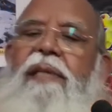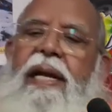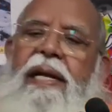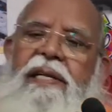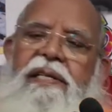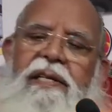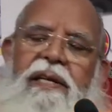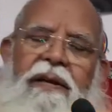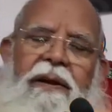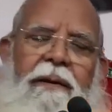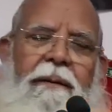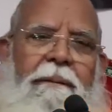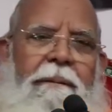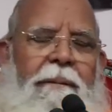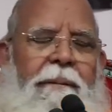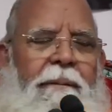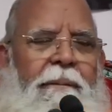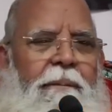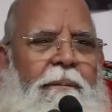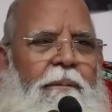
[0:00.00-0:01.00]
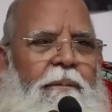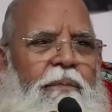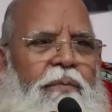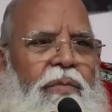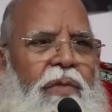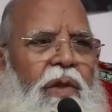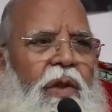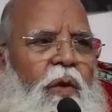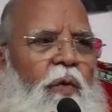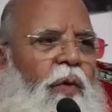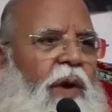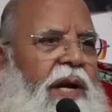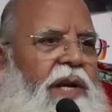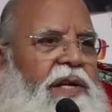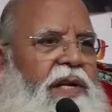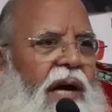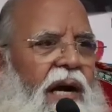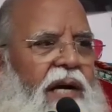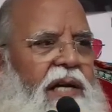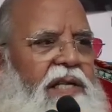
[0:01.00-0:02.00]
sanction.
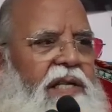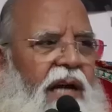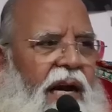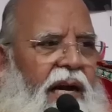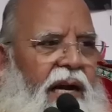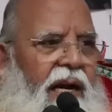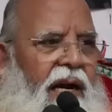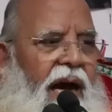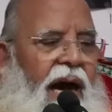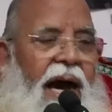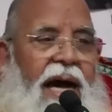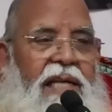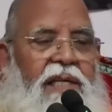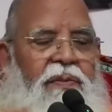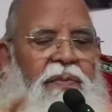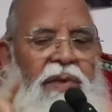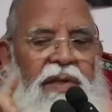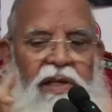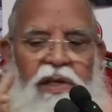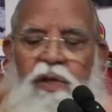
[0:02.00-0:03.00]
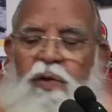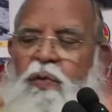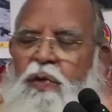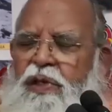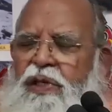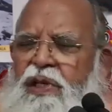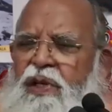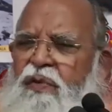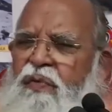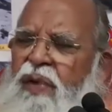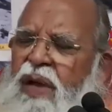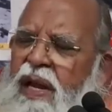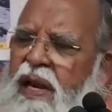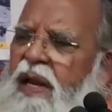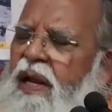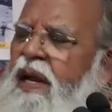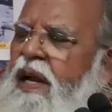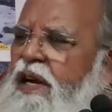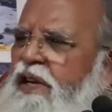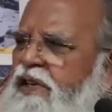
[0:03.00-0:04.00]
One young child asked me this question.
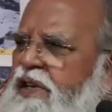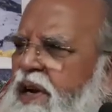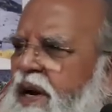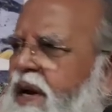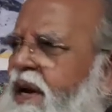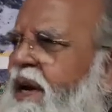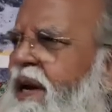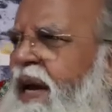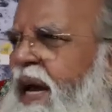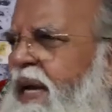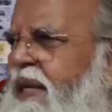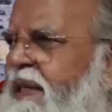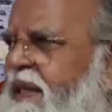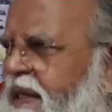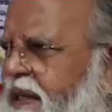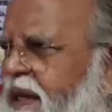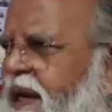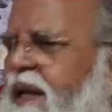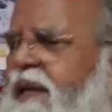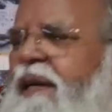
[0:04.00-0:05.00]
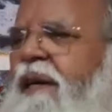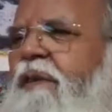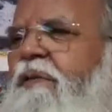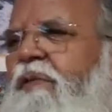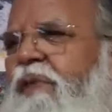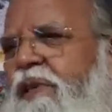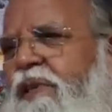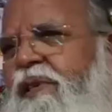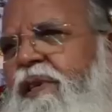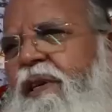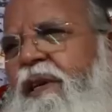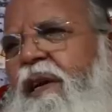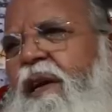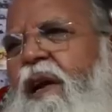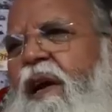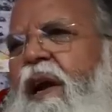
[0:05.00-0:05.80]
Very, children ask intelligent questions.